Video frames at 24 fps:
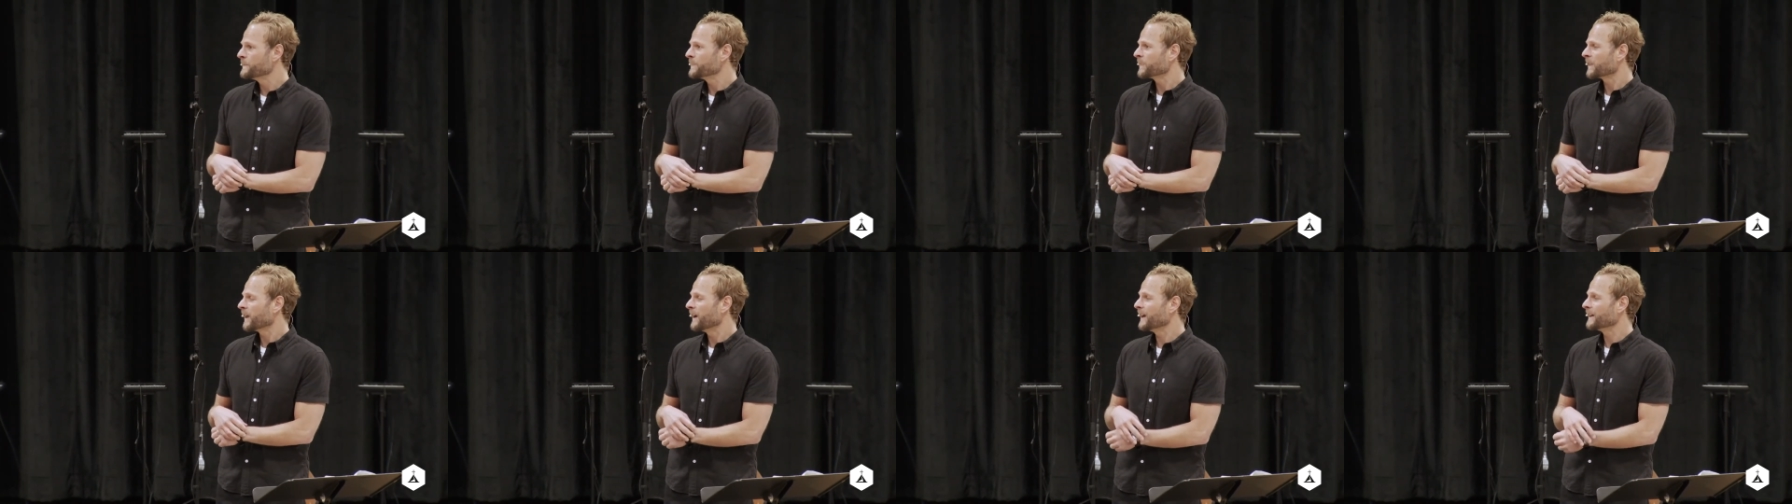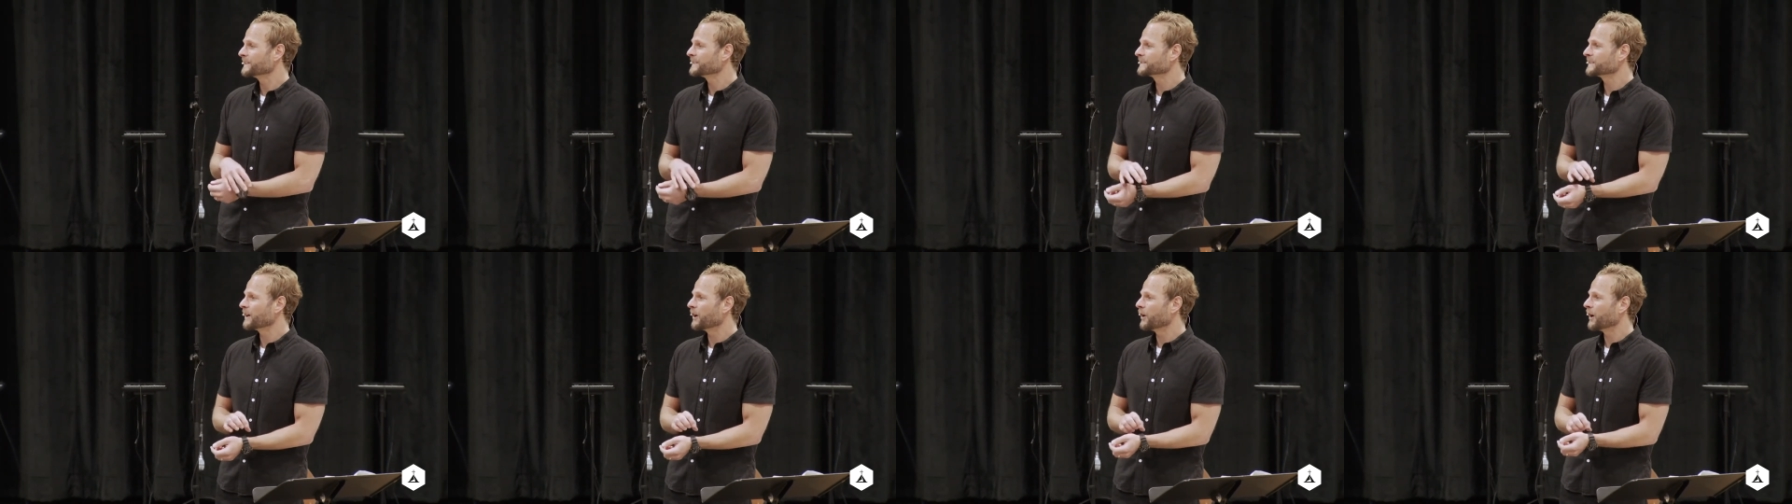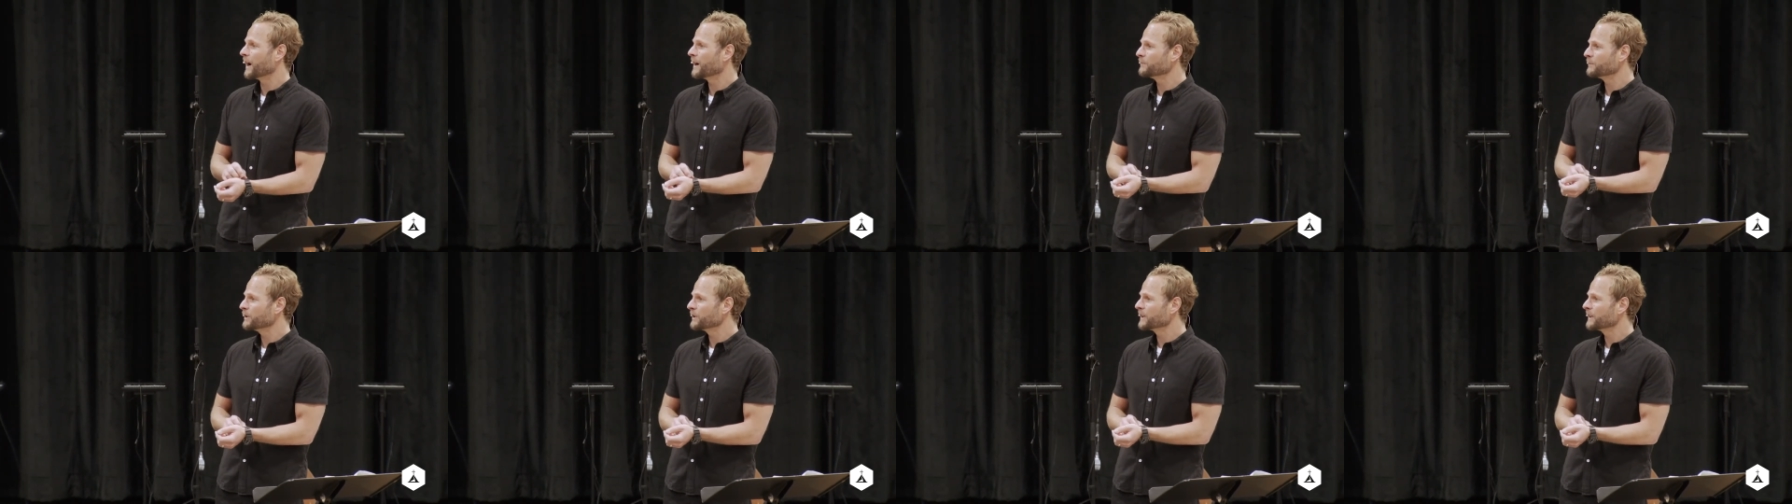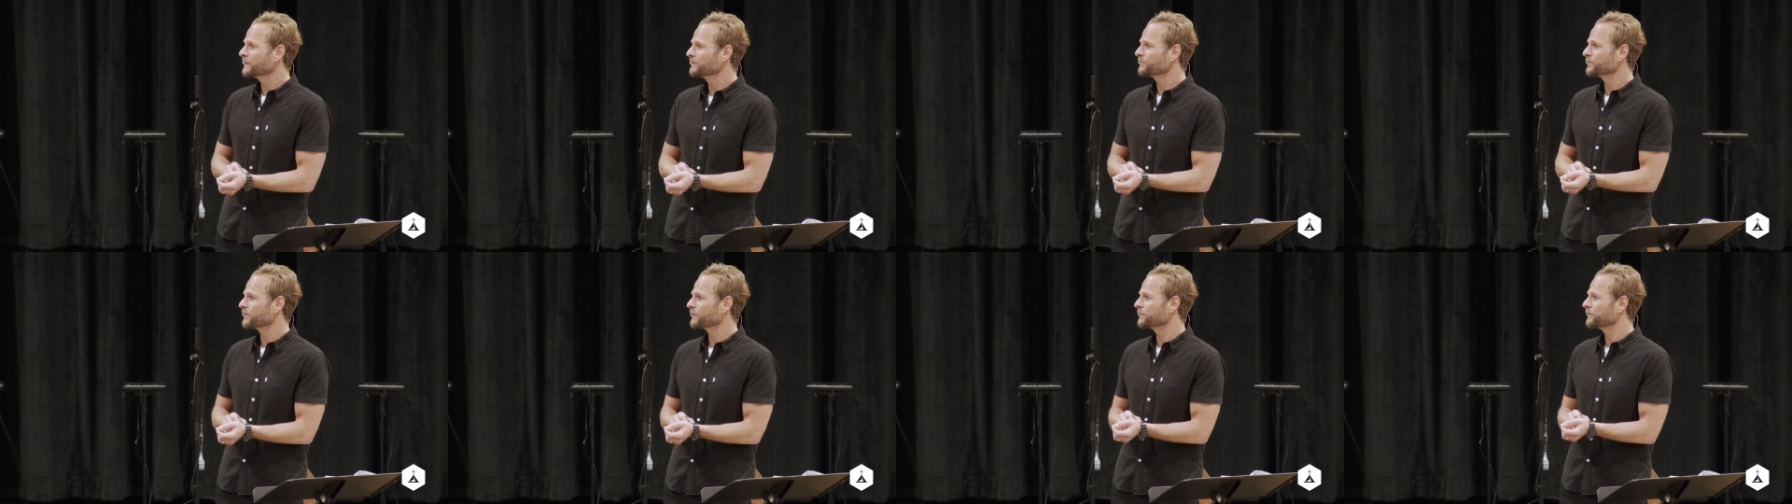And so, I'm
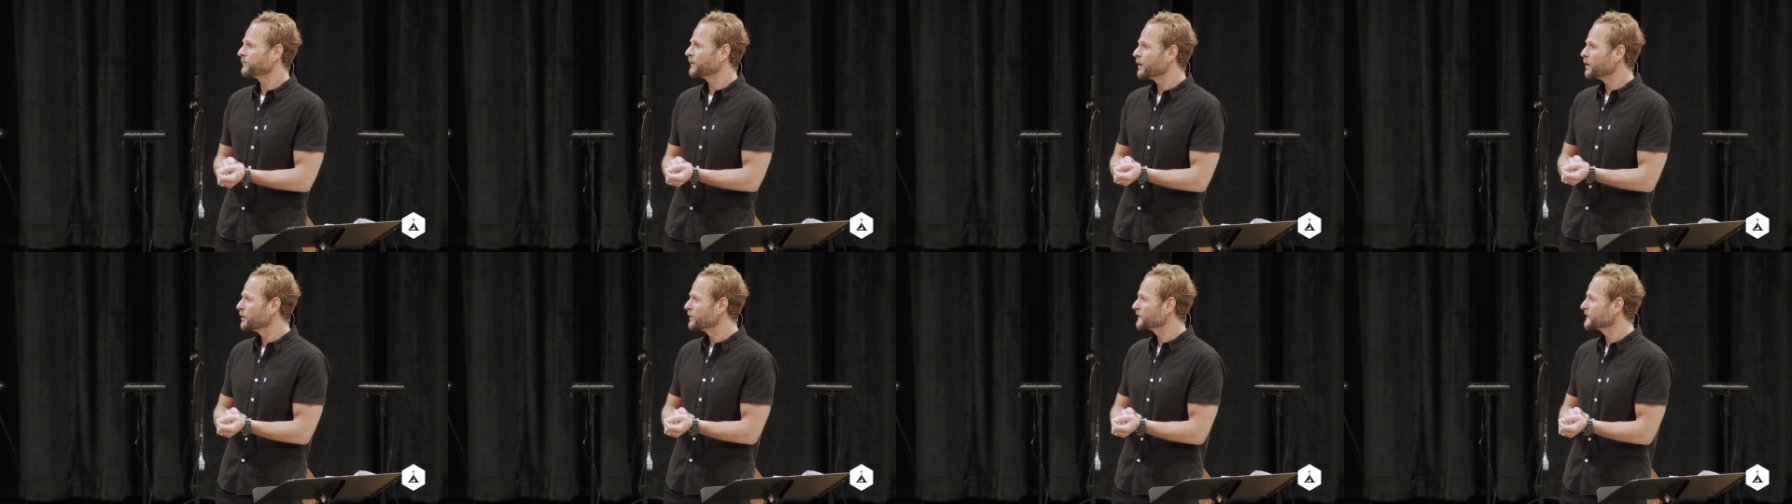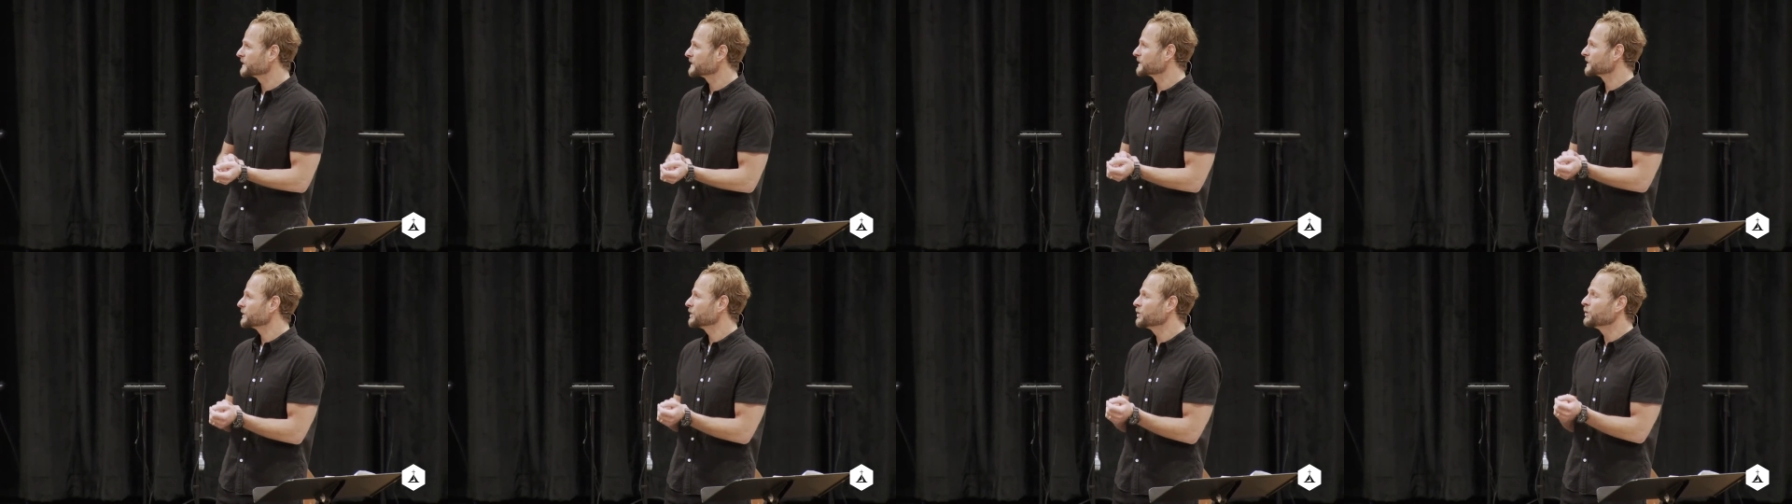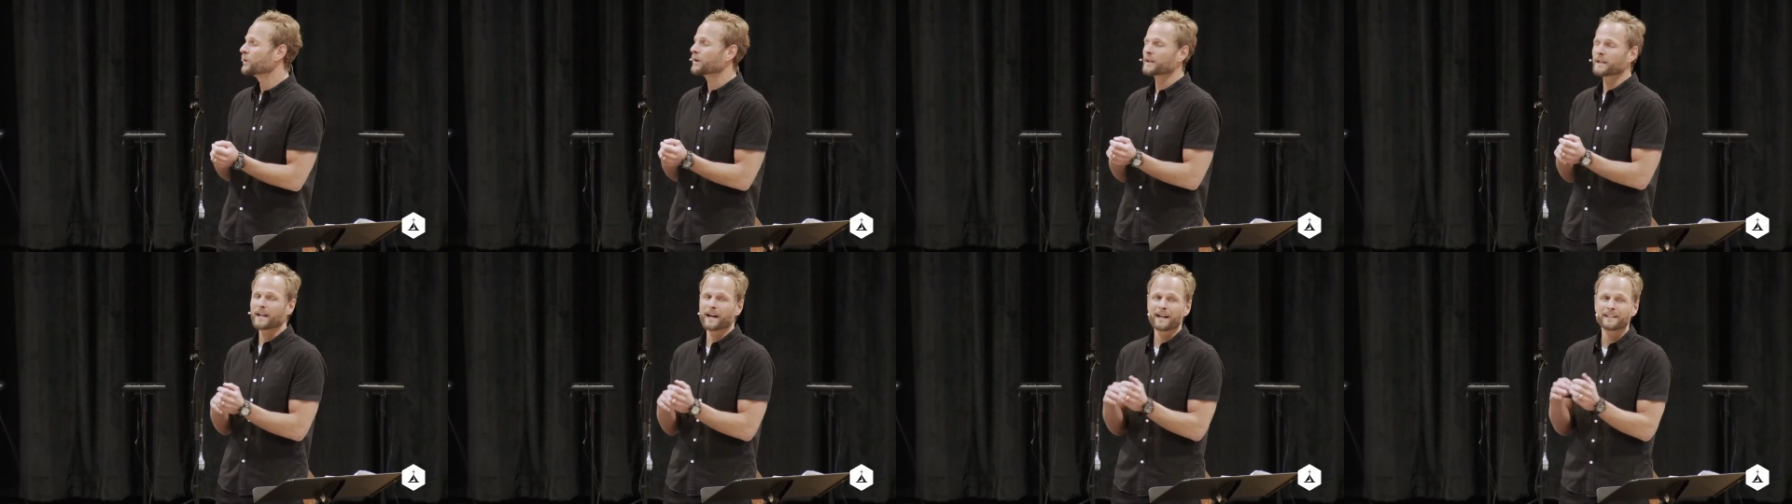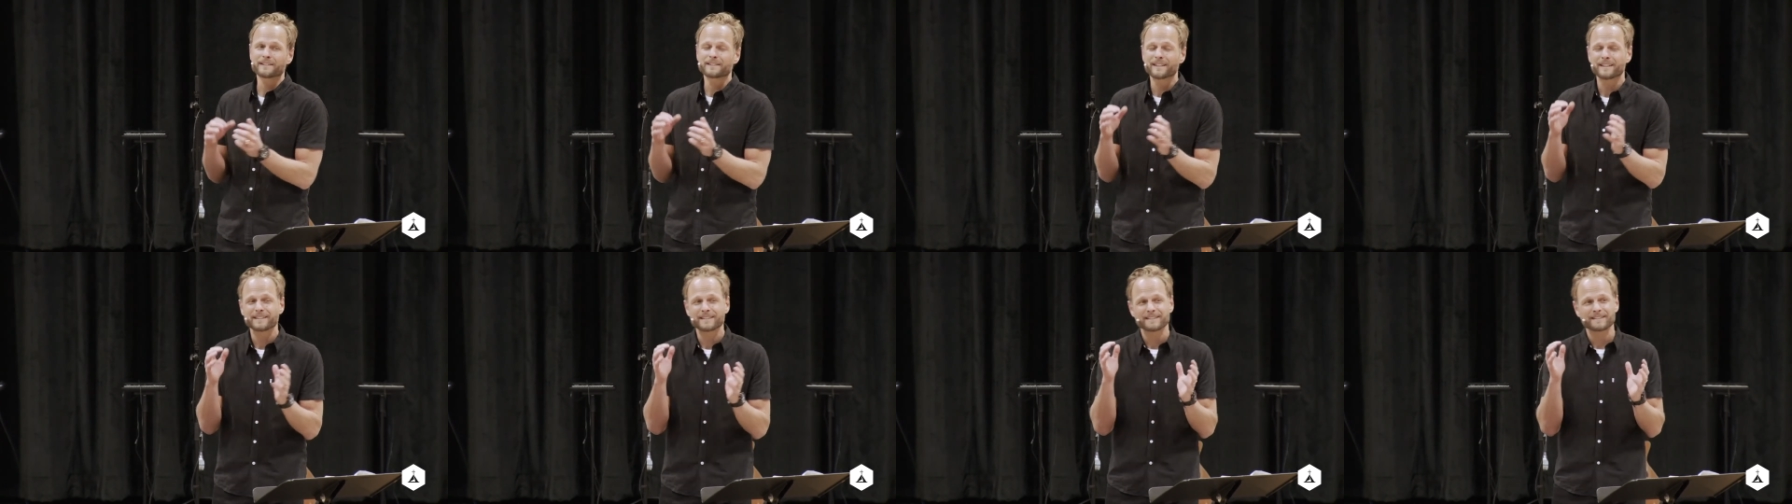looking for folks who are
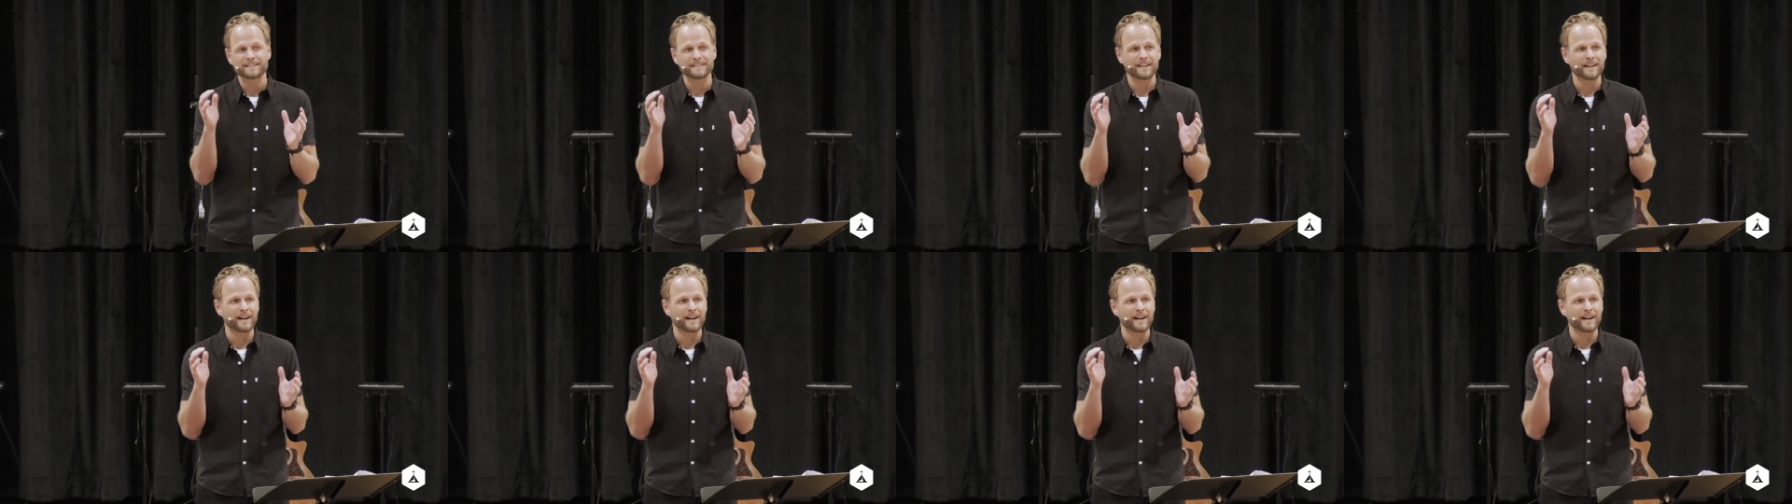not just.